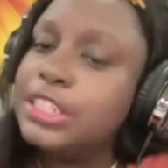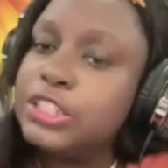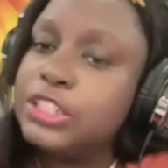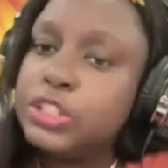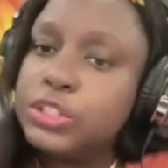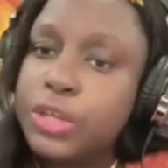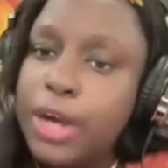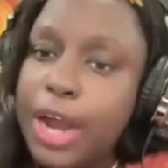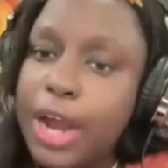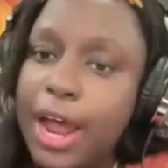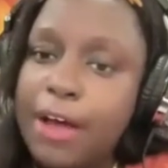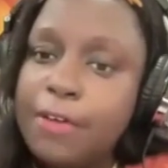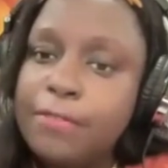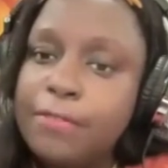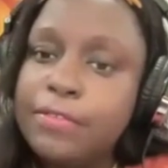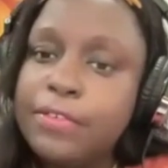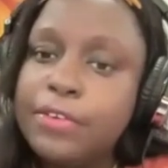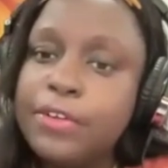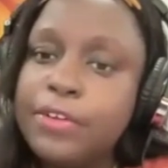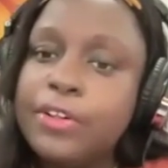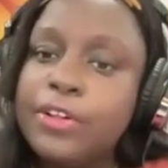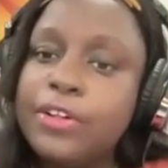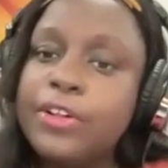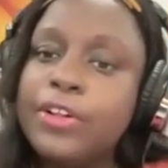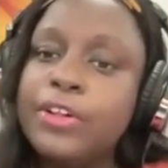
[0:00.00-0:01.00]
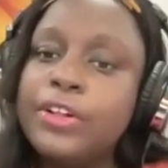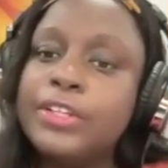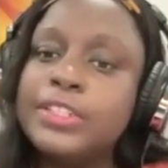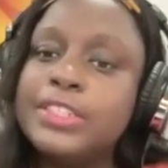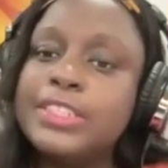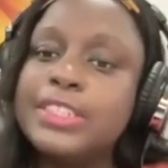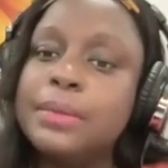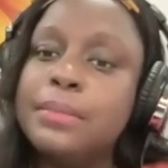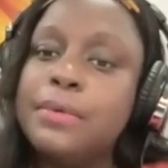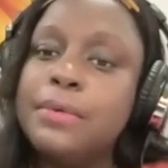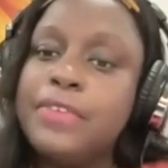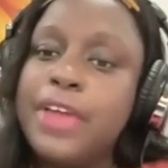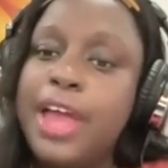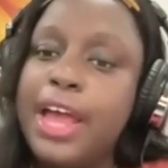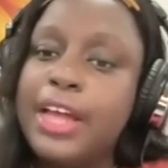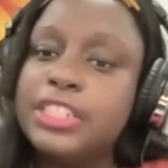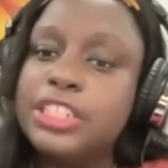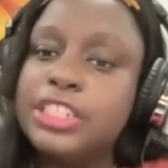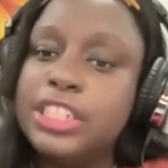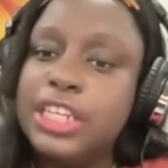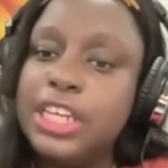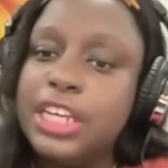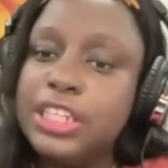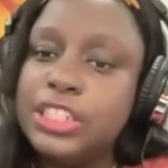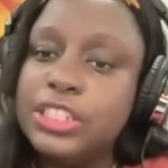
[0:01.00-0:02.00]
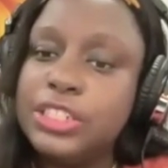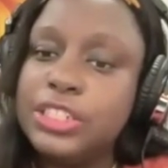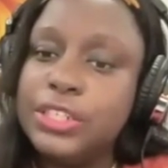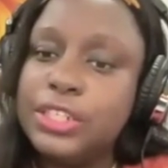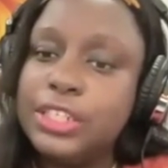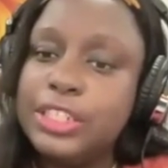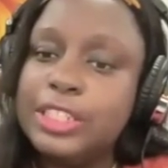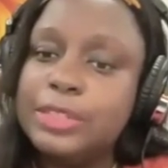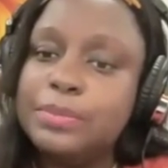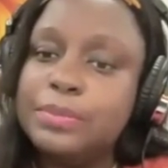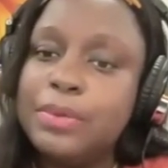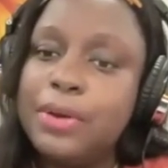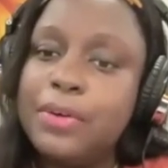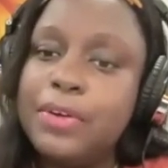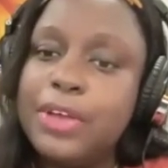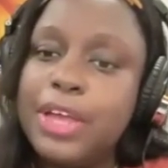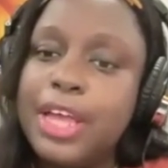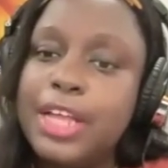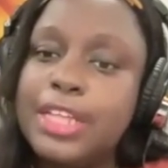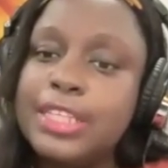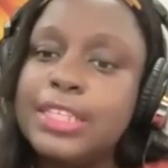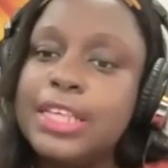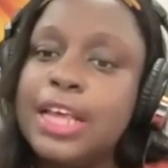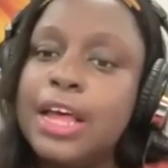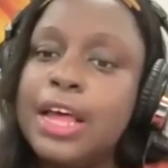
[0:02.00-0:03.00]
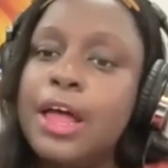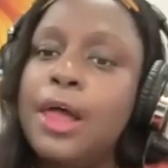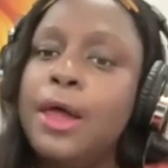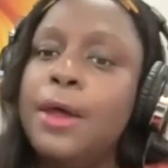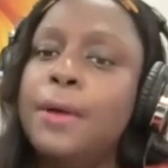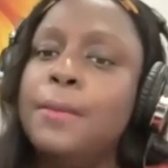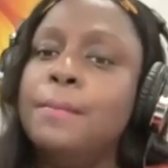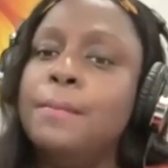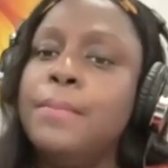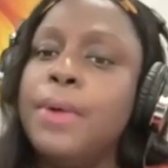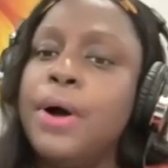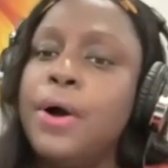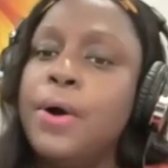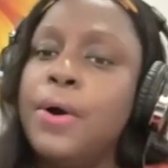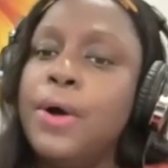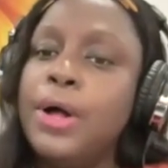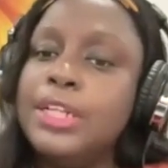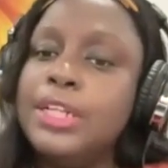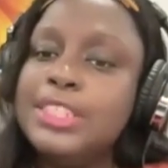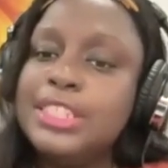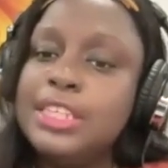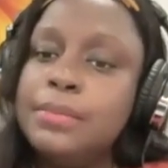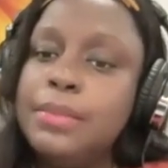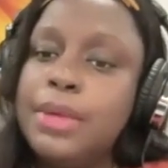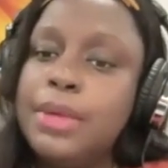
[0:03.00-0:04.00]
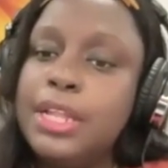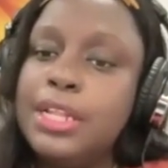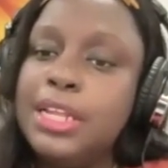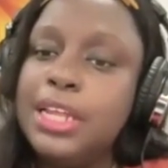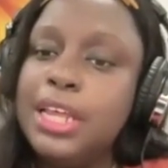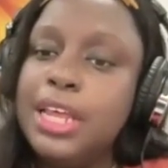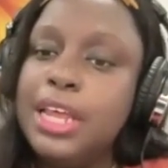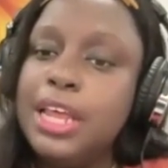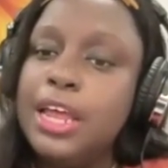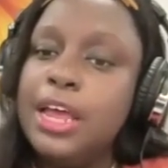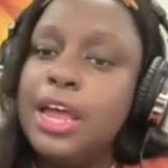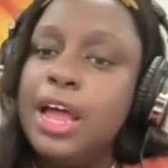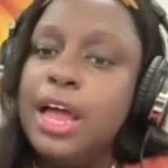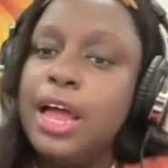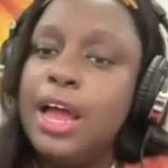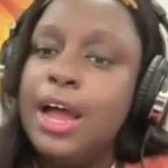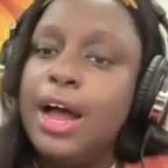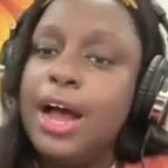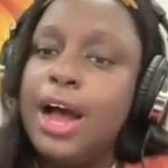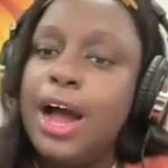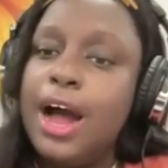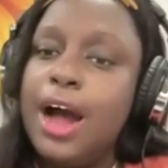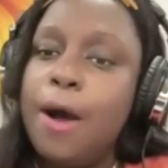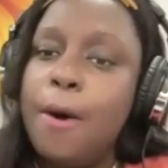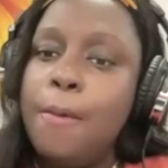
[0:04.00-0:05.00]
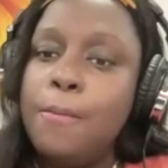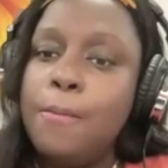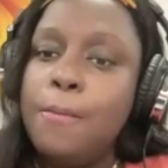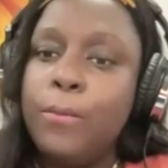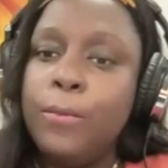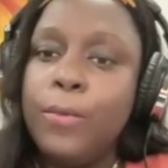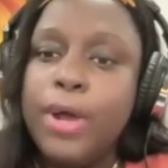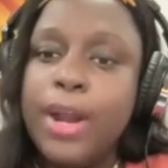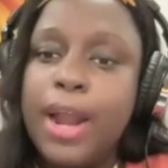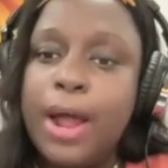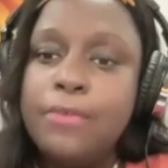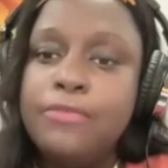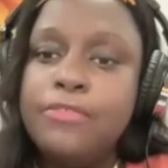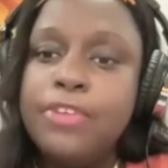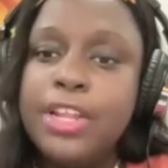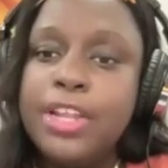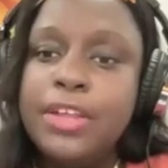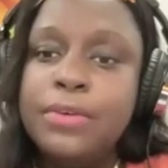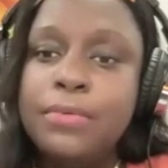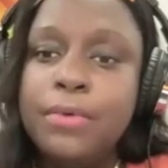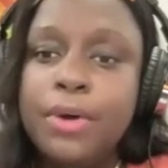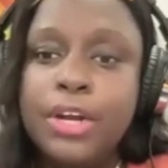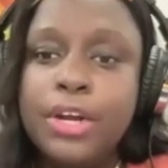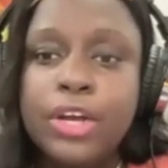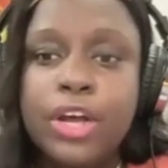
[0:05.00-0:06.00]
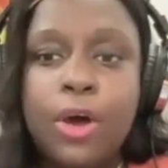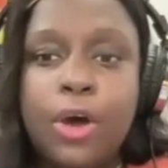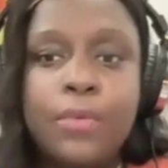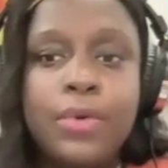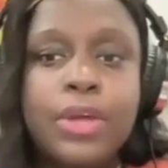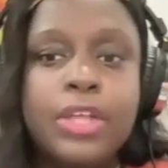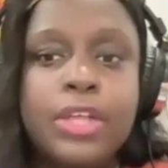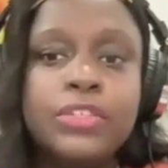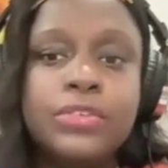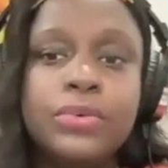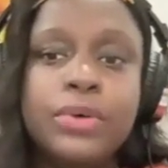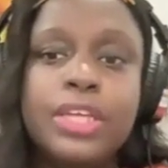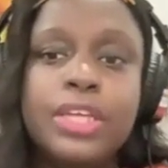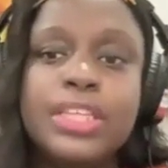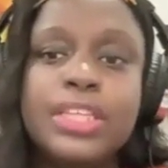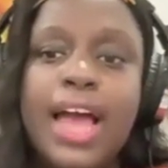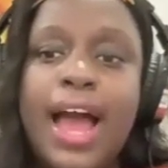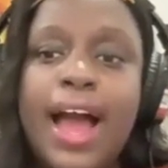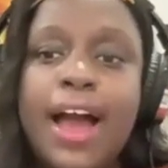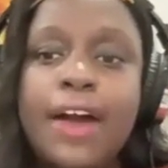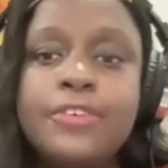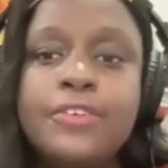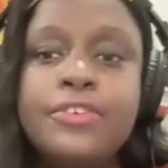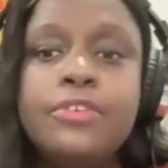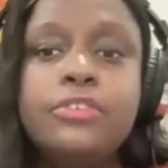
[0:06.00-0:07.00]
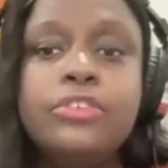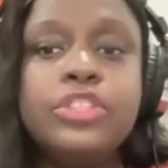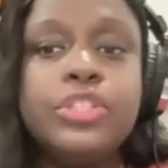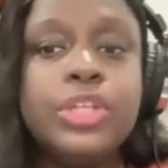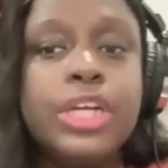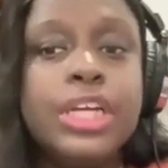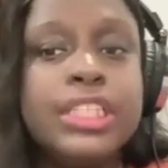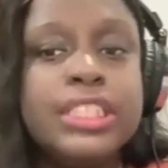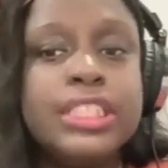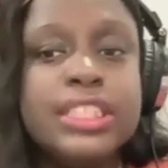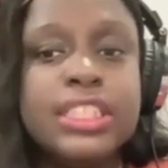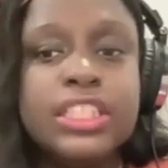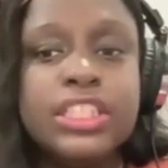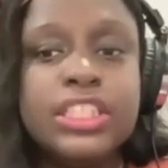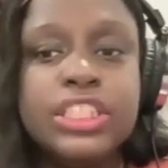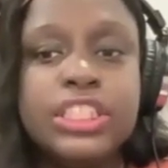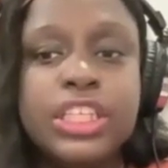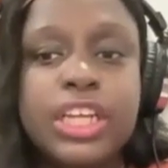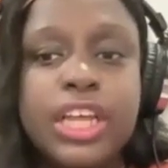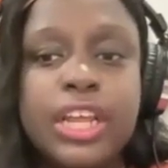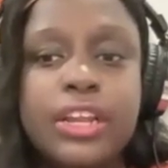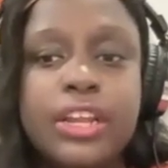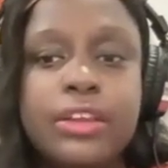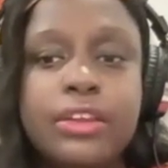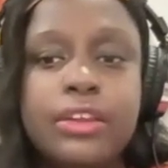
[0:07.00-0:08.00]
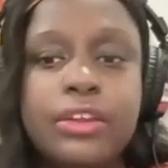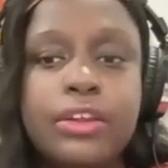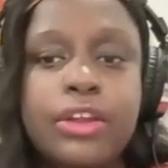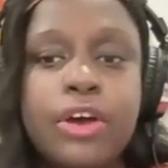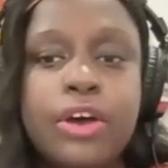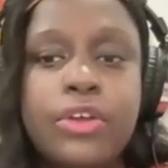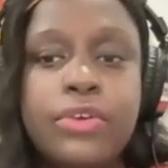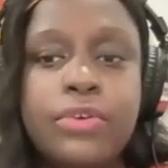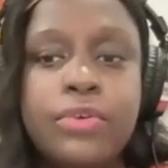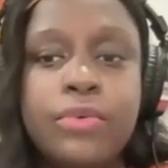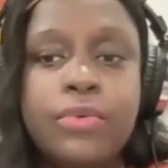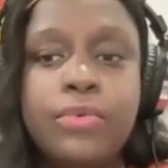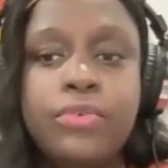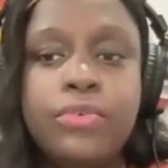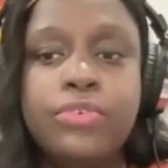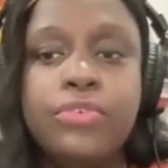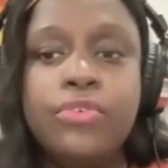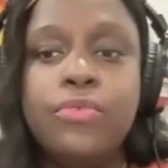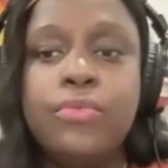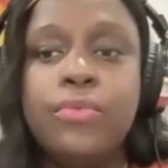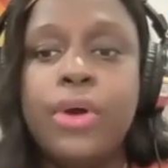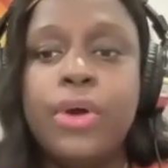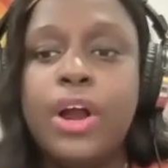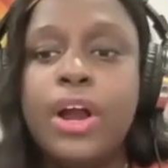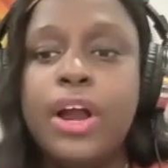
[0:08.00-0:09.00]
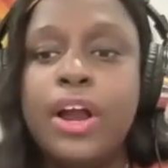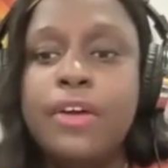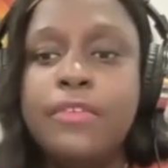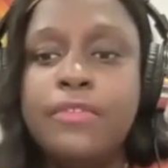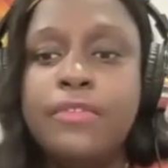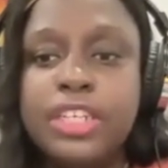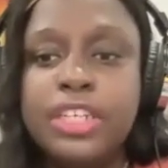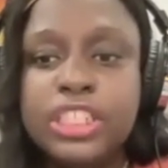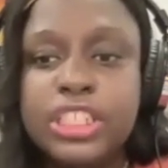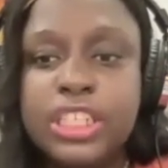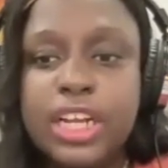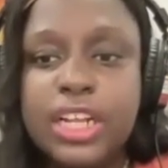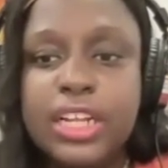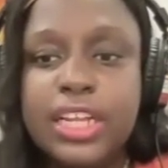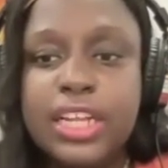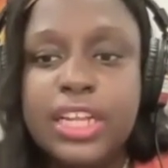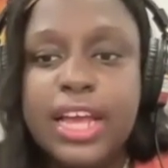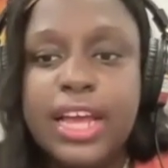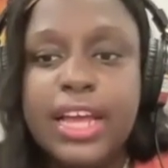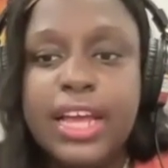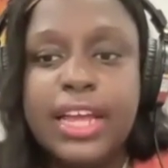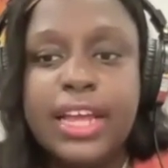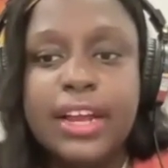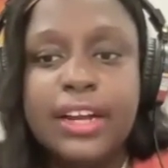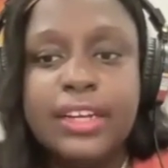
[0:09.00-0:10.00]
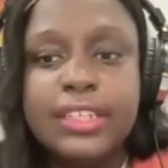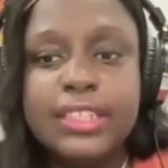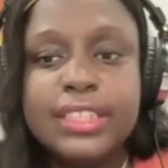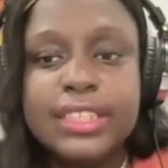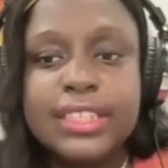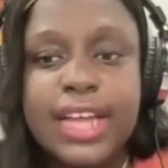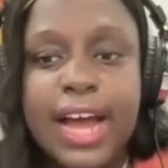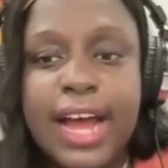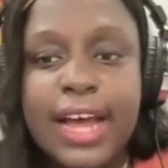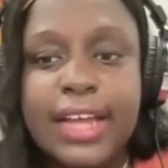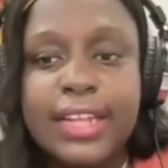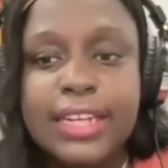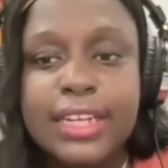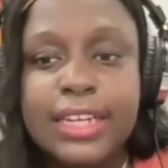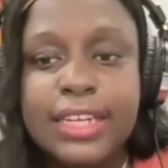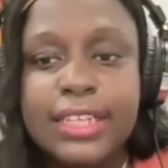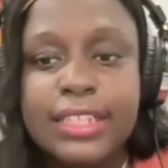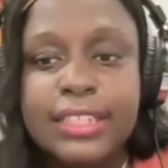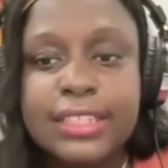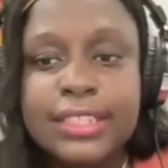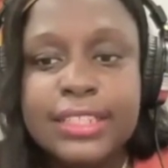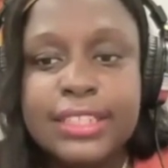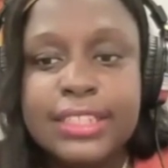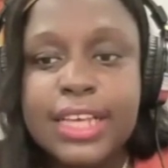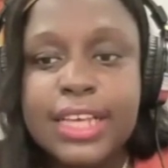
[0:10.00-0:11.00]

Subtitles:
to travel, some of your educational experience. But ultimately, what I really want to go into is how you transitioned. You know, you were originally a hairstylist